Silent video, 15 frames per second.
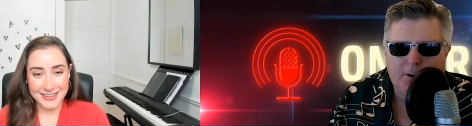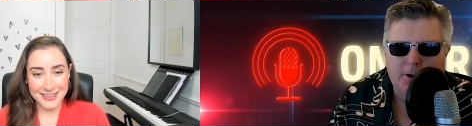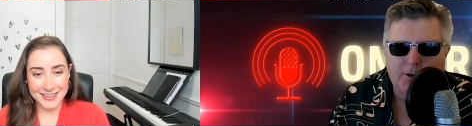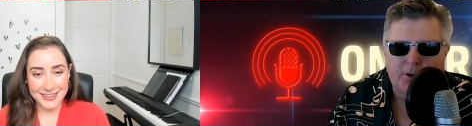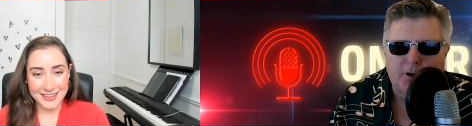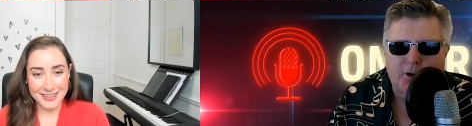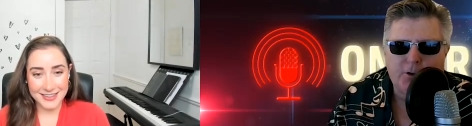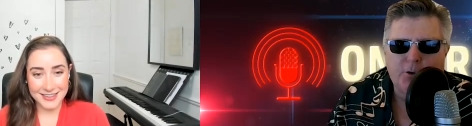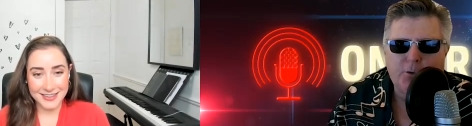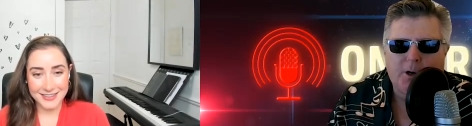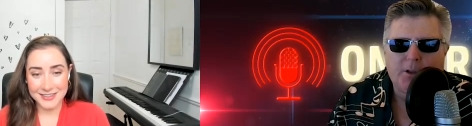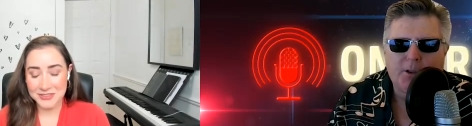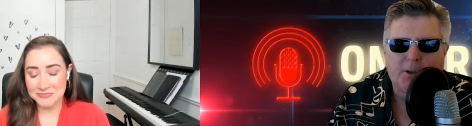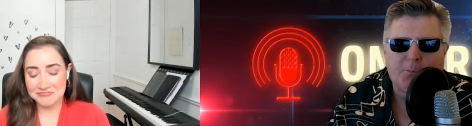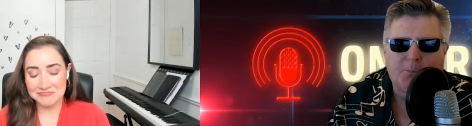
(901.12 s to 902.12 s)
Speaker 1: Like, are you
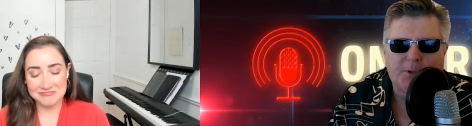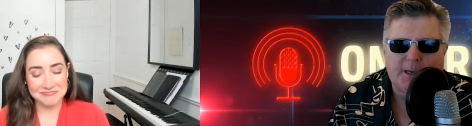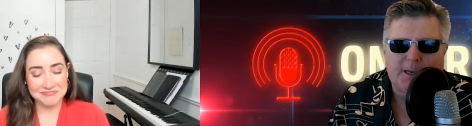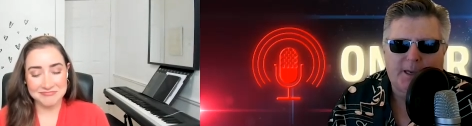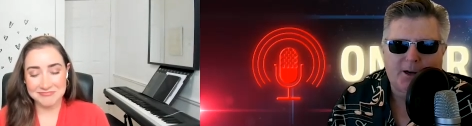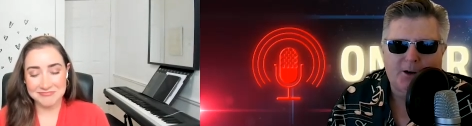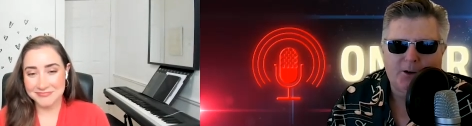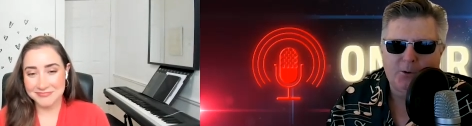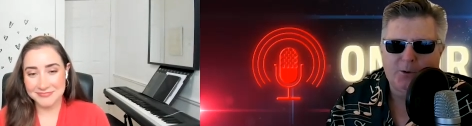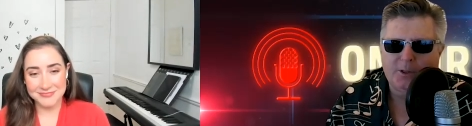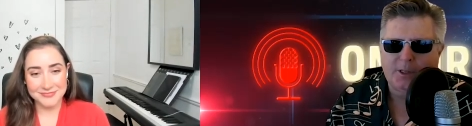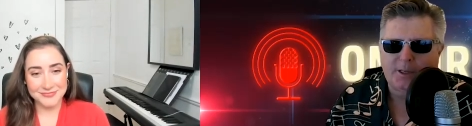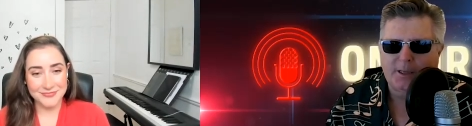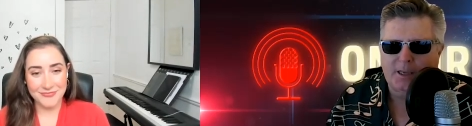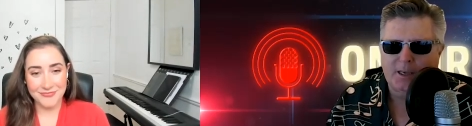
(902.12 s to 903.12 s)
on the, P- are you
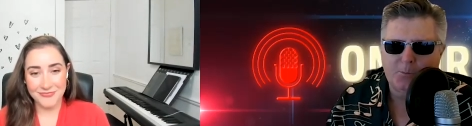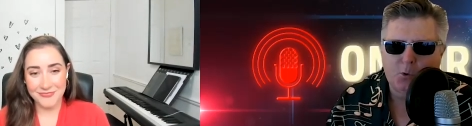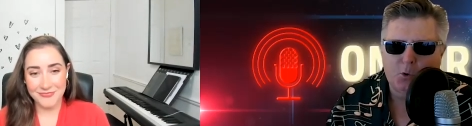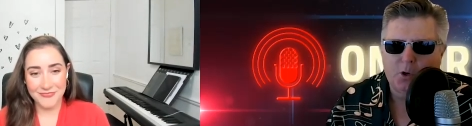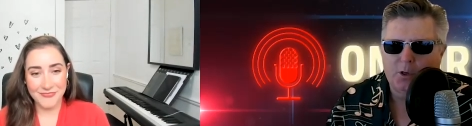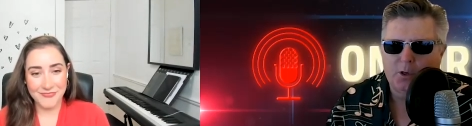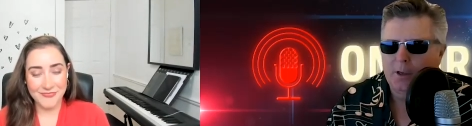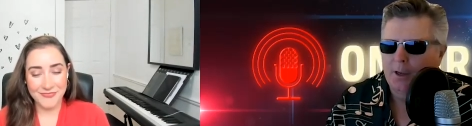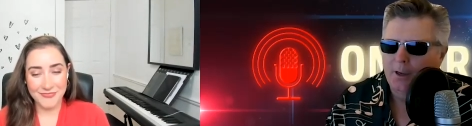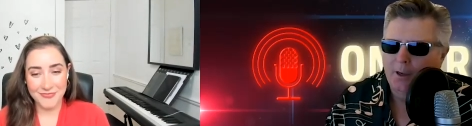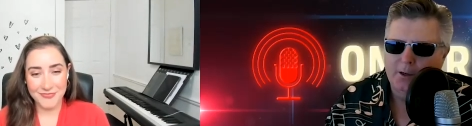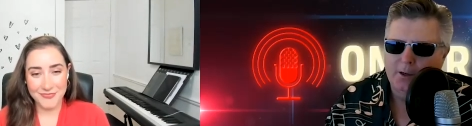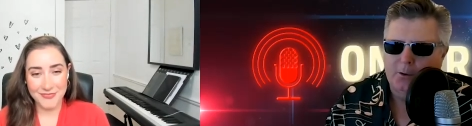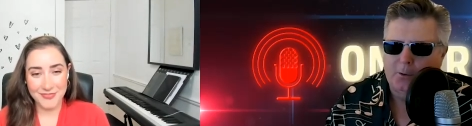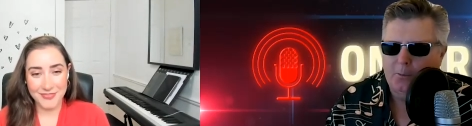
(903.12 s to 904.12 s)
on the keyboard
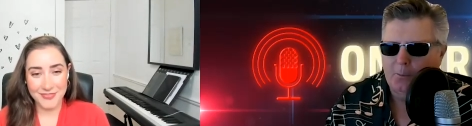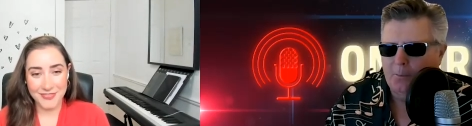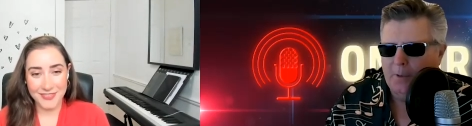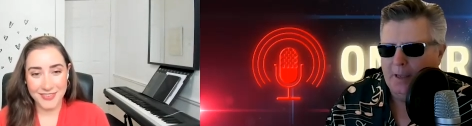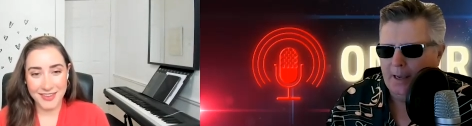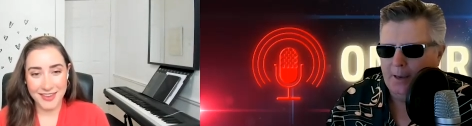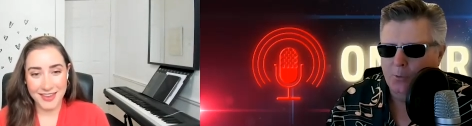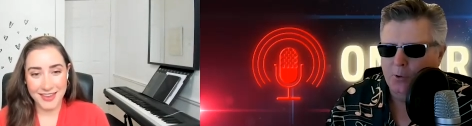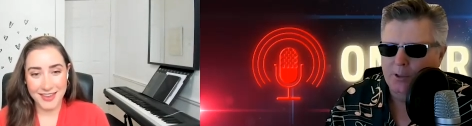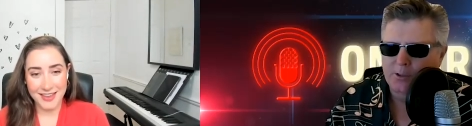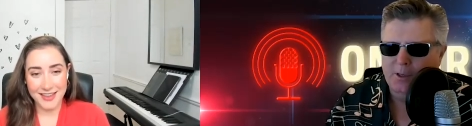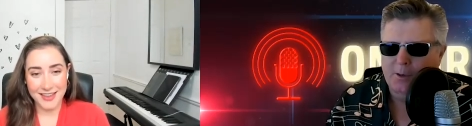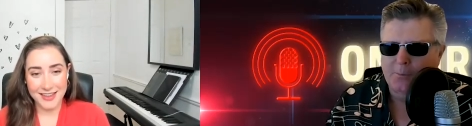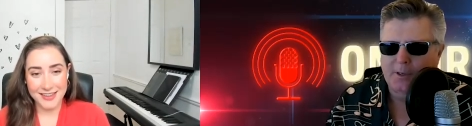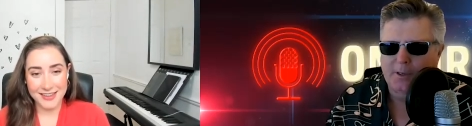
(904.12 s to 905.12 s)
hammering
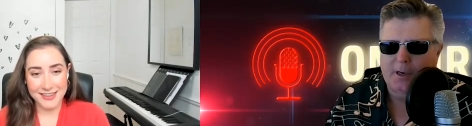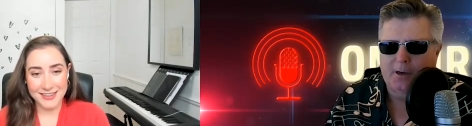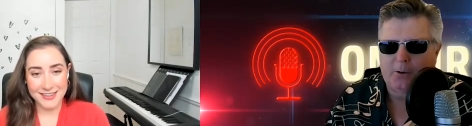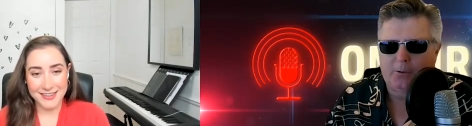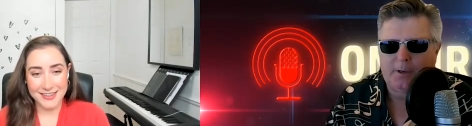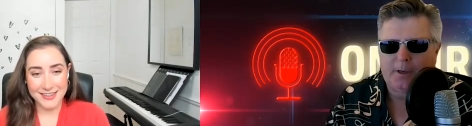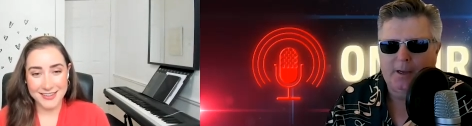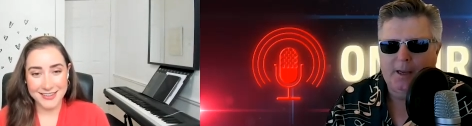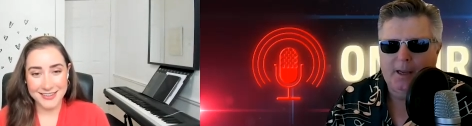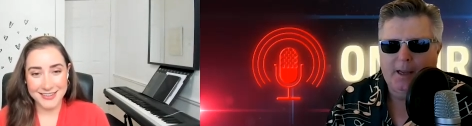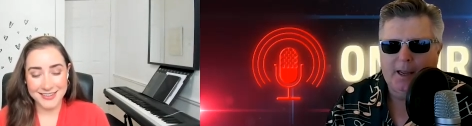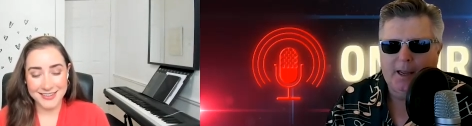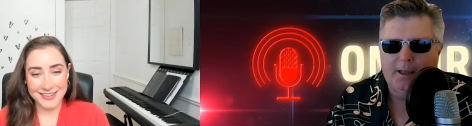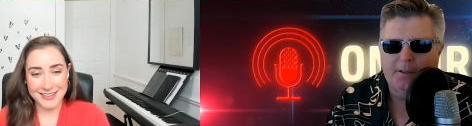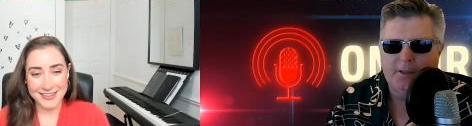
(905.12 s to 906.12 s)
something out?
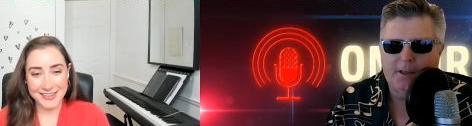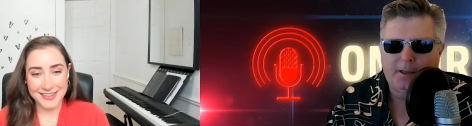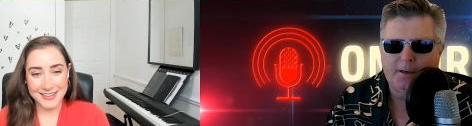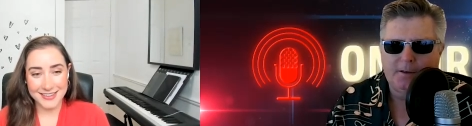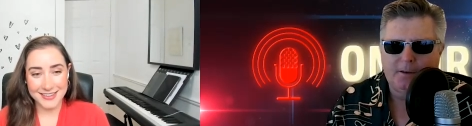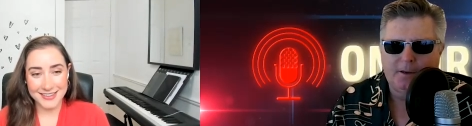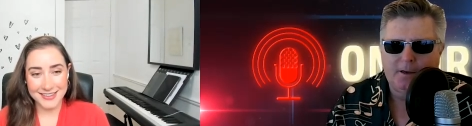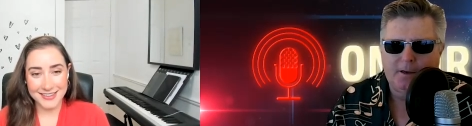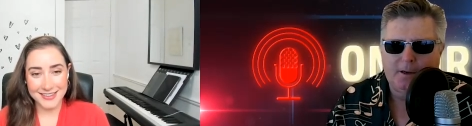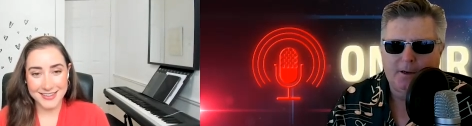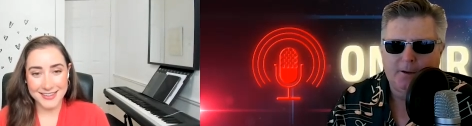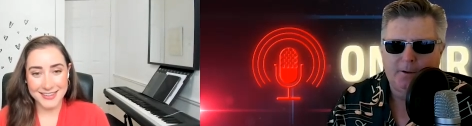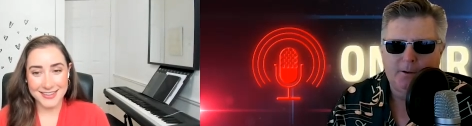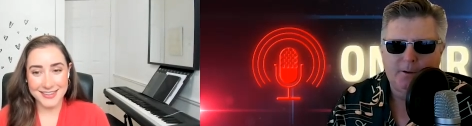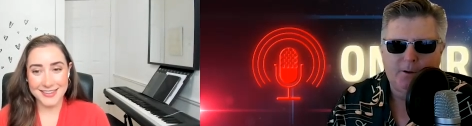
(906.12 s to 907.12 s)
And then,
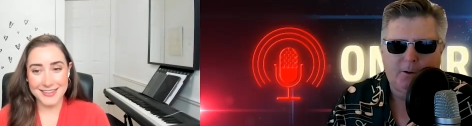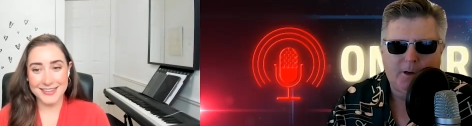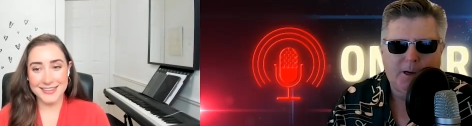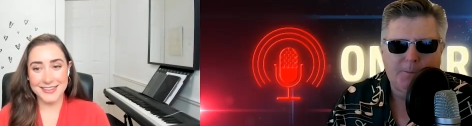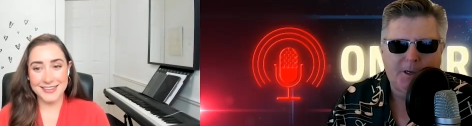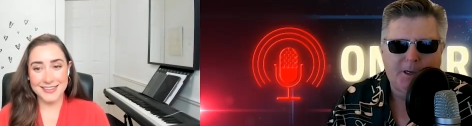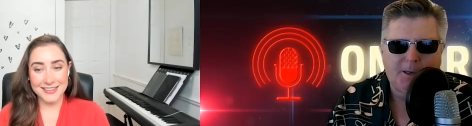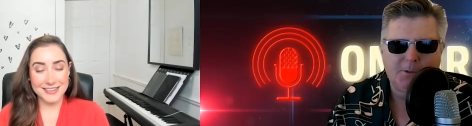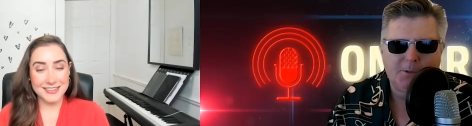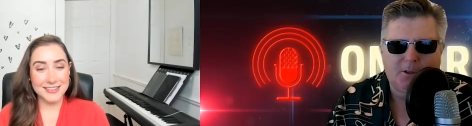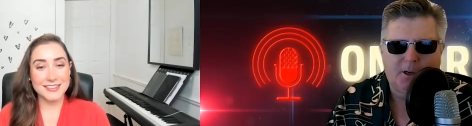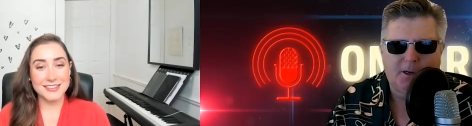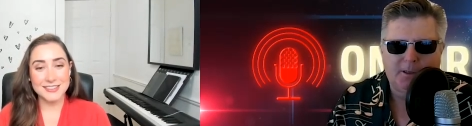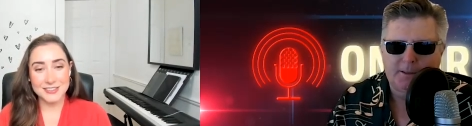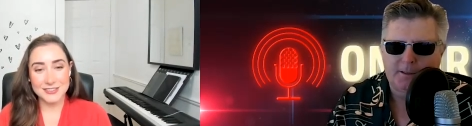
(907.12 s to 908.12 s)
uh, you know, hubby comes
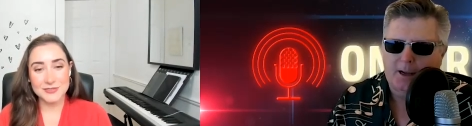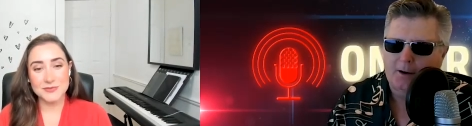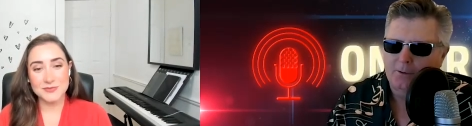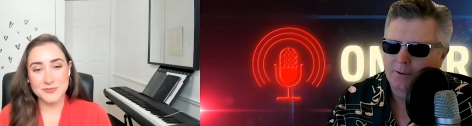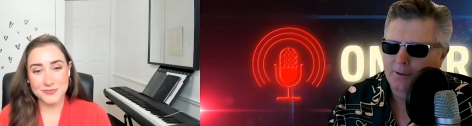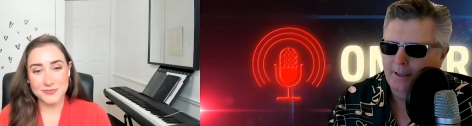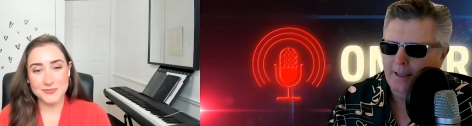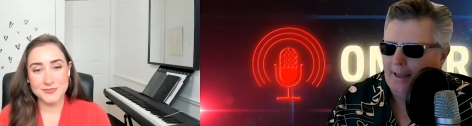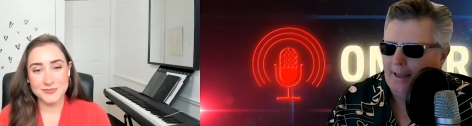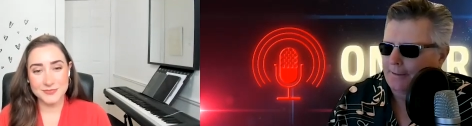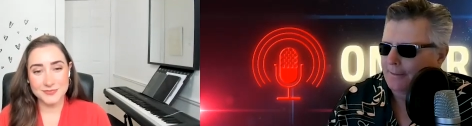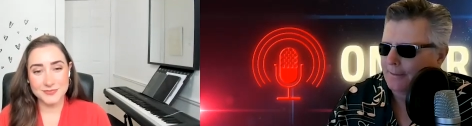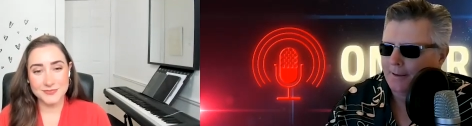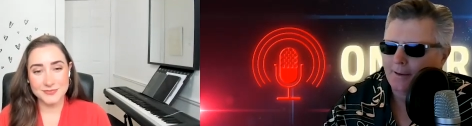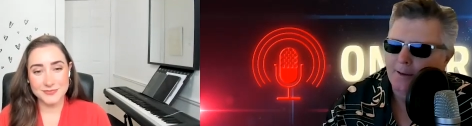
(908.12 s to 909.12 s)
along and says, oh, cat,
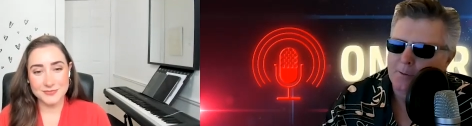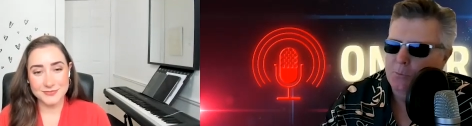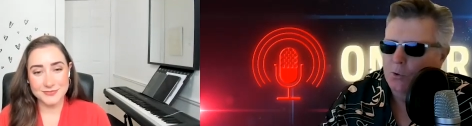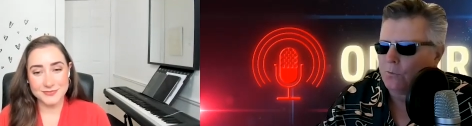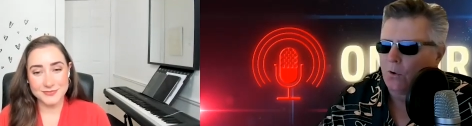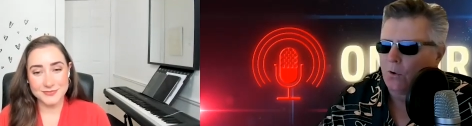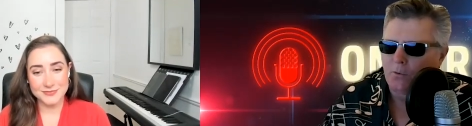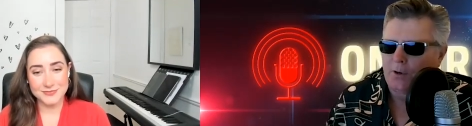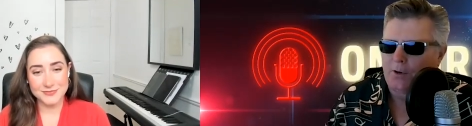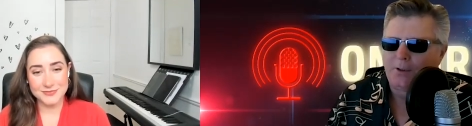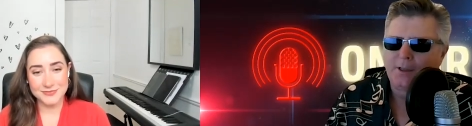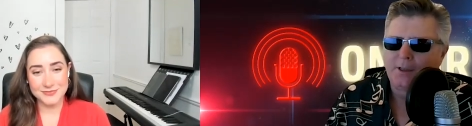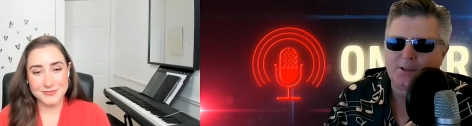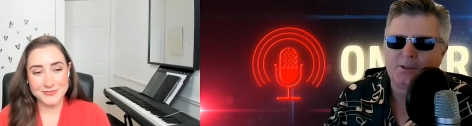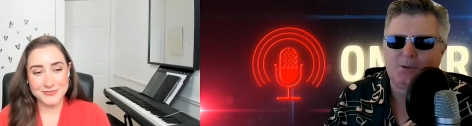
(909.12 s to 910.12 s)
move over.
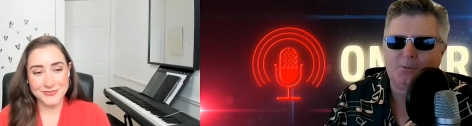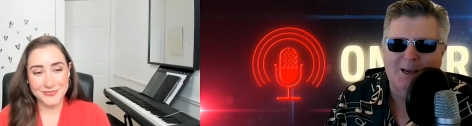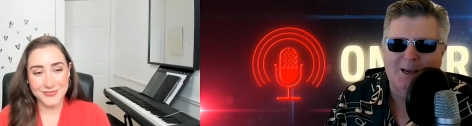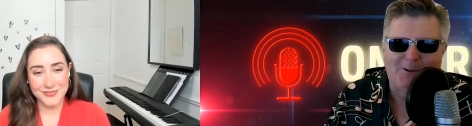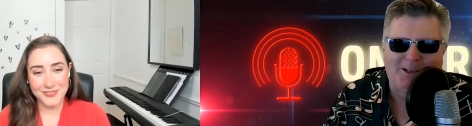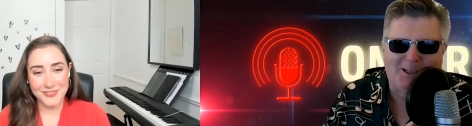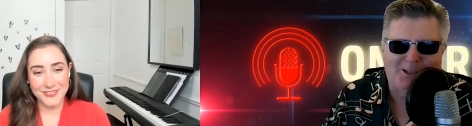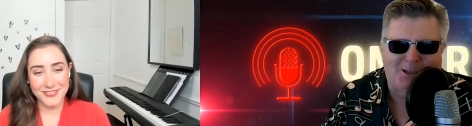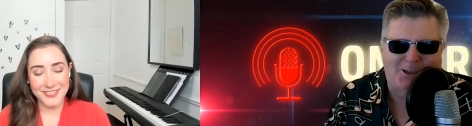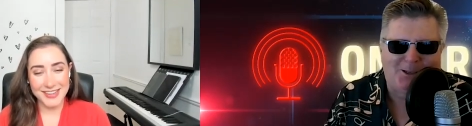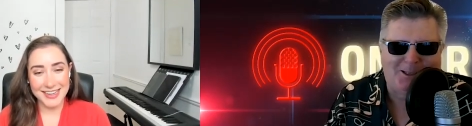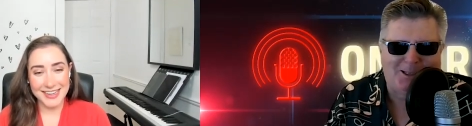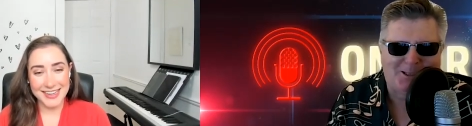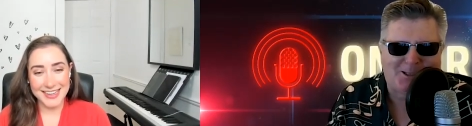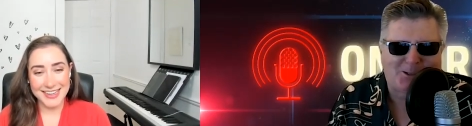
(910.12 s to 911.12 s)
This is the way we-
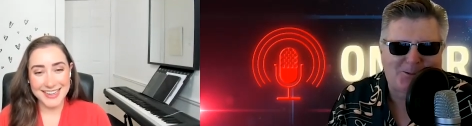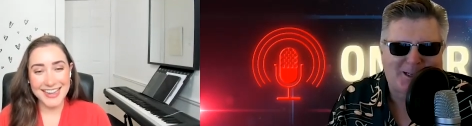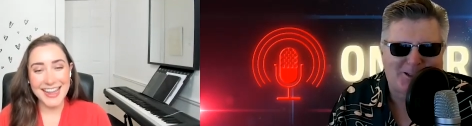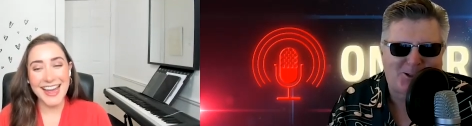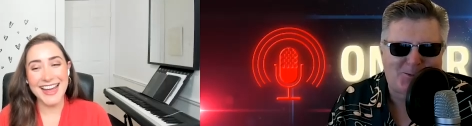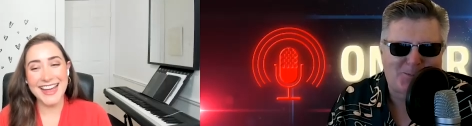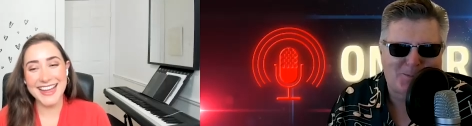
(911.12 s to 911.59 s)
this is the way Jimmy